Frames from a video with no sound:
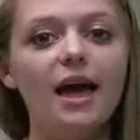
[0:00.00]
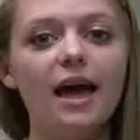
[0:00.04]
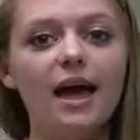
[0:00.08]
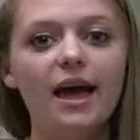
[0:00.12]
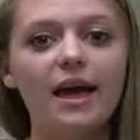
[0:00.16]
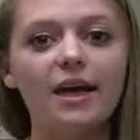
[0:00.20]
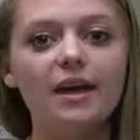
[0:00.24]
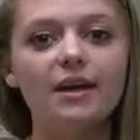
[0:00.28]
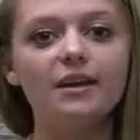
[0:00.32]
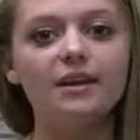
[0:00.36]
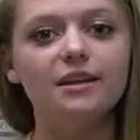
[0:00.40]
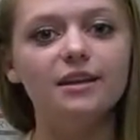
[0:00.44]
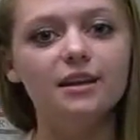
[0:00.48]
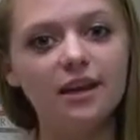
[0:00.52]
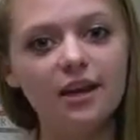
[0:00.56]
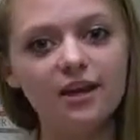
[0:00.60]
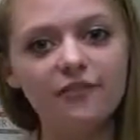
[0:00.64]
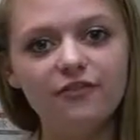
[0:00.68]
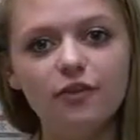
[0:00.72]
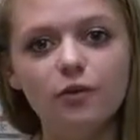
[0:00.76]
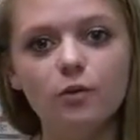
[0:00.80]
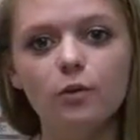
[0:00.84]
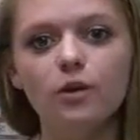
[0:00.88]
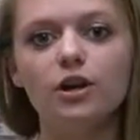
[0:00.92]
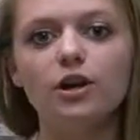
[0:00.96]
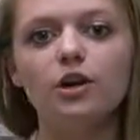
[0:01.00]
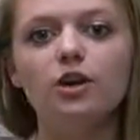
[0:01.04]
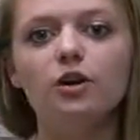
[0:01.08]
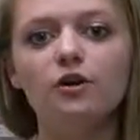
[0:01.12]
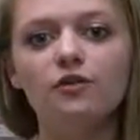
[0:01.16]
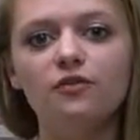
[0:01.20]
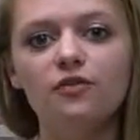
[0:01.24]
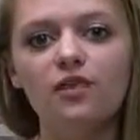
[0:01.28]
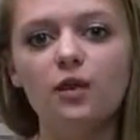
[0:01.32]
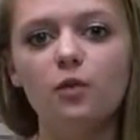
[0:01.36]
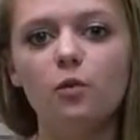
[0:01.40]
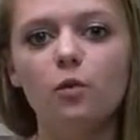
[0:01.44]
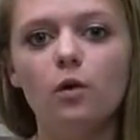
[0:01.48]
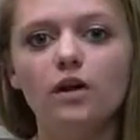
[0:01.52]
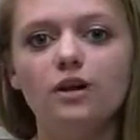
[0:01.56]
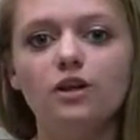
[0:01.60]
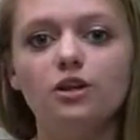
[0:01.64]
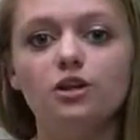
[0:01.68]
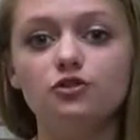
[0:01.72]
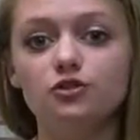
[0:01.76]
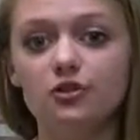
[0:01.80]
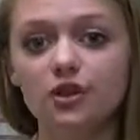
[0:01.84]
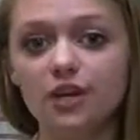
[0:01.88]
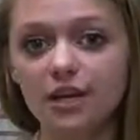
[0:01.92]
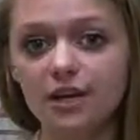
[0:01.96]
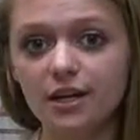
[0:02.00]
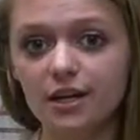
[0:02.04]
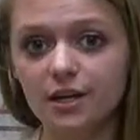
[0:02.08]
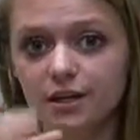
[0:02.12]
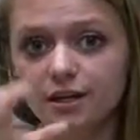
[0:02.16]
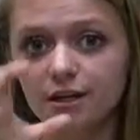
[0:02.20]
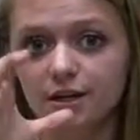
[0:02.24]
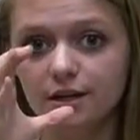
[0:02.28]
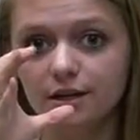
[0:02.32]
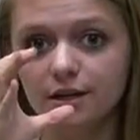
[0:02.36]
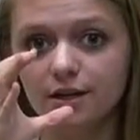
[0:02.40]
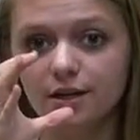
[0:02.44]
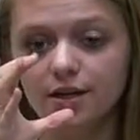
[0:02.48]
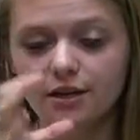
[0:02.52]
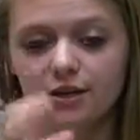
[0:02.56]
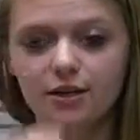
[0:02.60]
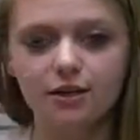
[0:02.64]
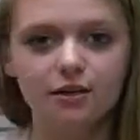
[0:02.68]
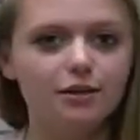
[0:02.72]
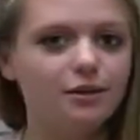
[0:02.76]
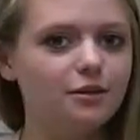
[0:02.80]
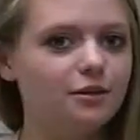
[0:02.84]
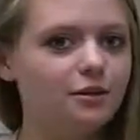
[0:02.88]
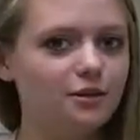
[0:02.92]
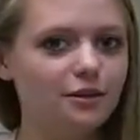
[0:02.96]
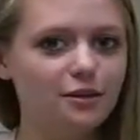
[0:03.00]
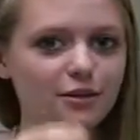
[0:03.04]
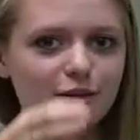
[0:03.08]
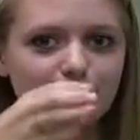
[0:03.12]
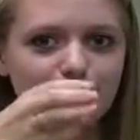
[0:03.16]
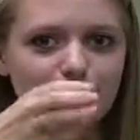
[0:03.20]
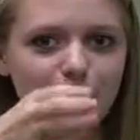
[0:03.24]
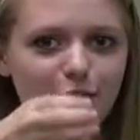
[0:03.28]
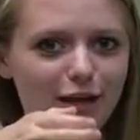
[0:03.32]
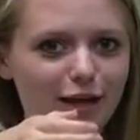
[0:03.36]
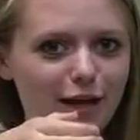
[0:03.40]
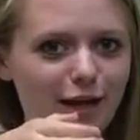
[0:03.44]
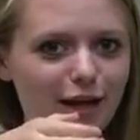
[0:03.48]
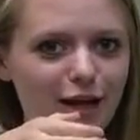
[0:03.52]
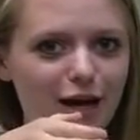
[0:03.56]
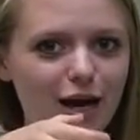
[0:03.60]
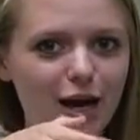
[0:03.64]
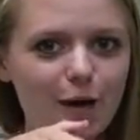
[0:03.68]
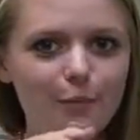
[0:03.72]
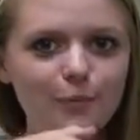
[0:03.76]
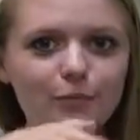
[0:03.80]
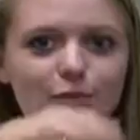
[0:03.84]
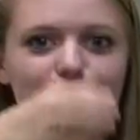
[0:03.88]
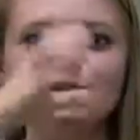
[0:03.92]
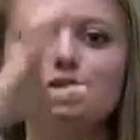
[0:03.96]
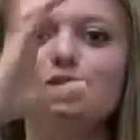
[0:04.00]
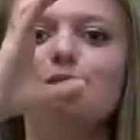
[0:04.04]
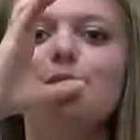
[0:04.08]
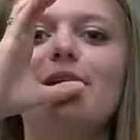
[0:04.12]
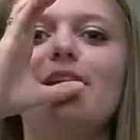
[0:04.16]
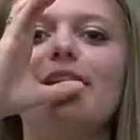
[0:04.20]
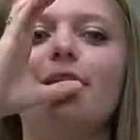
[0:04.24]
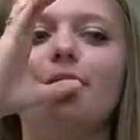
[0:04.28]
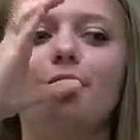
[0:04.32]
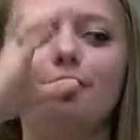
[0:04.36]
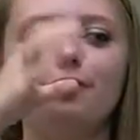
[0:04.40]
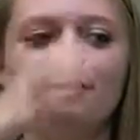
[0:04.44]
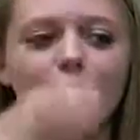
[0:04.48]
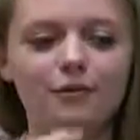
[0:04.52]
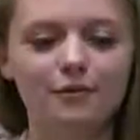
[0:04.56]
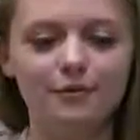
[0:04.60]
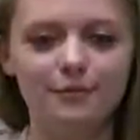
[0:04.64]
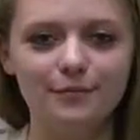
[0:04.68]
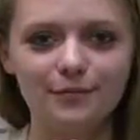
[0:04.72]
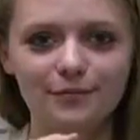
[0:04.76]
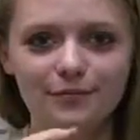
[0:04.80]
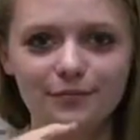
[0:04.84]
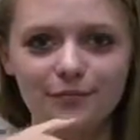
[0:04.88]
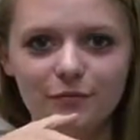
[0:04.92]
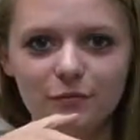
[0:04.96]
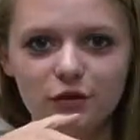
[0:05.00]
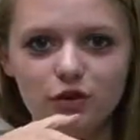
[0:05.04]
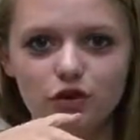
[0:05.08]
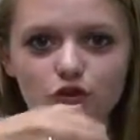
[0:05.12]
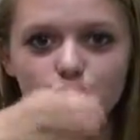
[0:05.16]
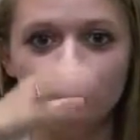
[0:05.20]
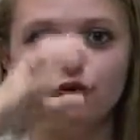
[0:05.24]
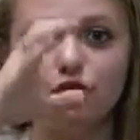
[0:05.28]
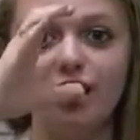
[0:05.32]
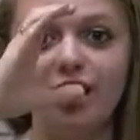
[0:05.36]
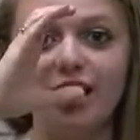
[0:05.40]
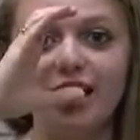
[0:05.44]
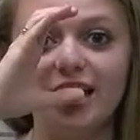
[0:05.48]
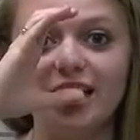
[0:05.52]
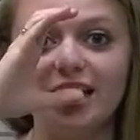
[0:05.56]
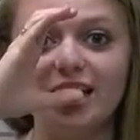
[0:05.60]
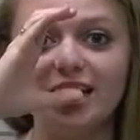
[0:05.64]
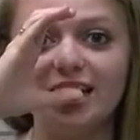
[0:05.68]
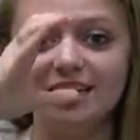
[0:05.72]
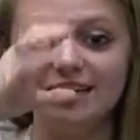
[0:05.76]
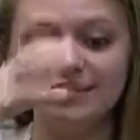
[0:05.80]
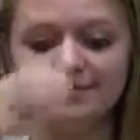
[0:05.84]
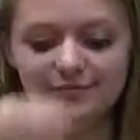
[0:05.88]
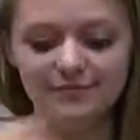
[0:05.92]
And if you want to know if they want a drink, like a cup to your mouth. Drink.